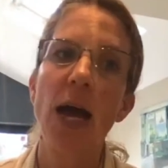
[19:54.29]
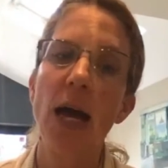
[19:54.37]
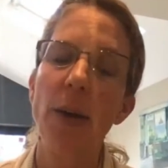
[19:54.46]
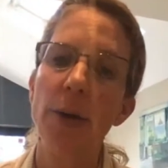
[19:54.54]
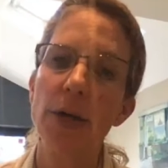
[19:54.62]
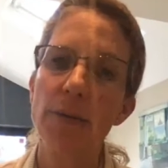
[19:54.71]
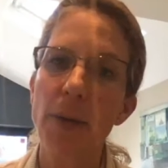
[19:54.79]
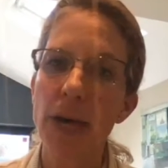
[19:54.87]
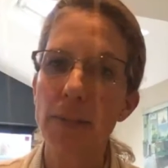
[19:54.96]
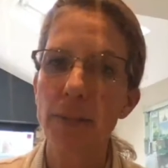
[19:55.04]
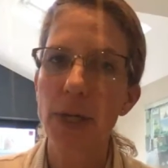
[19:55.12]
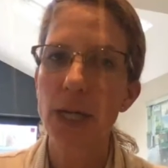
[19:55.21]
It
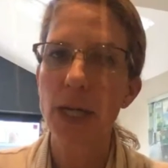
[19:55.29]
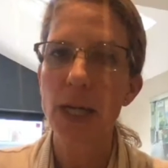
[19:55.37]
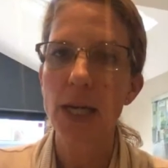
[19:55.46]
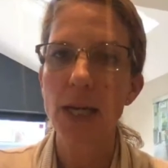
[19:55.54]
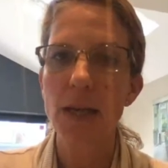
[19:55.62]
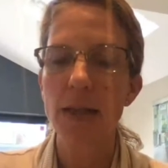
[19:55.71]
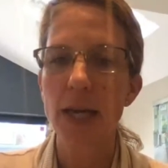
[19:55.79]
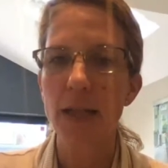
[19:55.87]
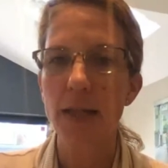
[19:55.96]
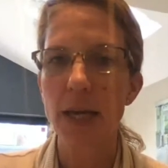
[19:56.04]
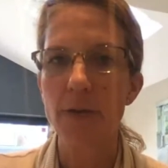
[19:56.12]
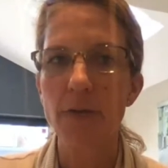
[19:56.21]
might be
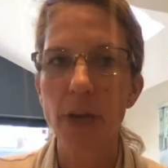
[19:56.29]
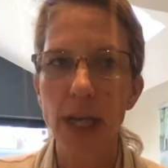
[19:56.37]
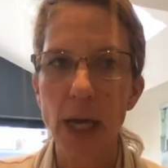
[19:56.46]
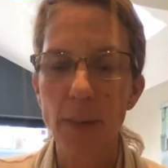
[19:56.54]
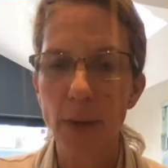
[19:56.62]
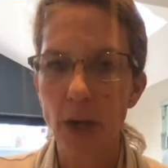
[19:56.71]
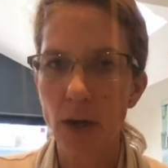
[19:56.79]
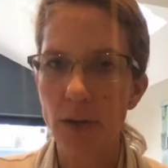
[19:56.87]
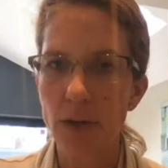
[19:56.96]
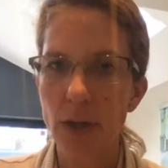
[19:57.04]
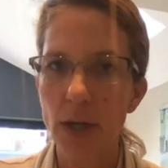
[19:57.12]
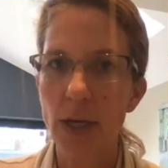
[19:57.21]
that they're filling up
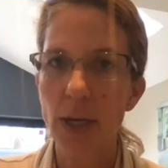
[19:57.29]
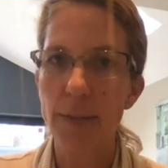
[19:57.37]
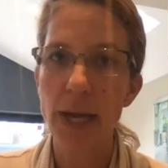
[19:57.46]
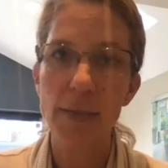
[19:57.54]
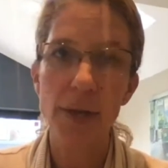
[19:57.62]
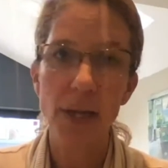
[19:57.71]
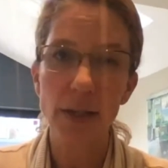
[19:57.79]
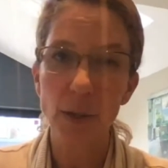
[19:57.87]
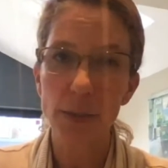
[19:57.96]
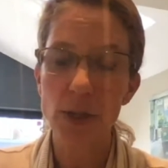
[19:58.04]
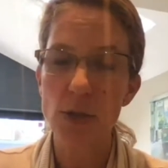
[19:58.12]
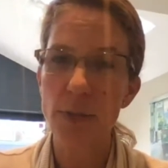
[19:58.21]
maybe a little
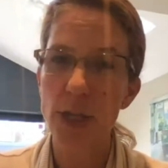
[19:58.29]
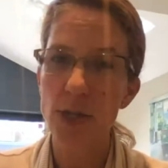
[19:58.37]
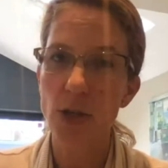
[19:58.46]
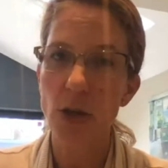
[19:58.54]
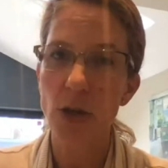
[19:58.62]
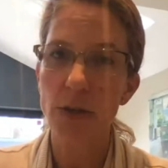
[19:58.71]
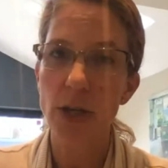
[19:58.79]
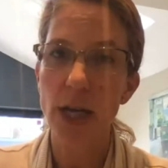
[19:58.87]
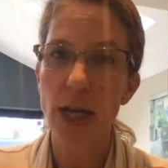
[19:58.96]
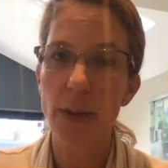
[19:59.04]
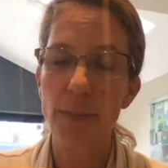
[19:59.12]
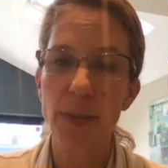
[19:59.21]
bit too much on
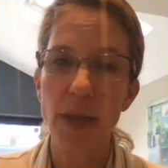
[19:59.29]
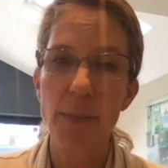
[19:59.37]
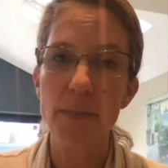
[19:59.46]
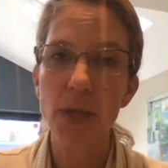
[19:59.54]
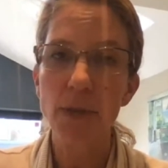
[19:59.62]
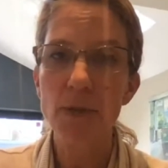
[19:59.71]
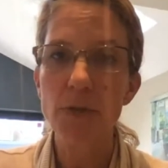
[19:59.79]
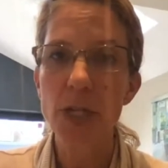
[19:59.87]
their milk feed.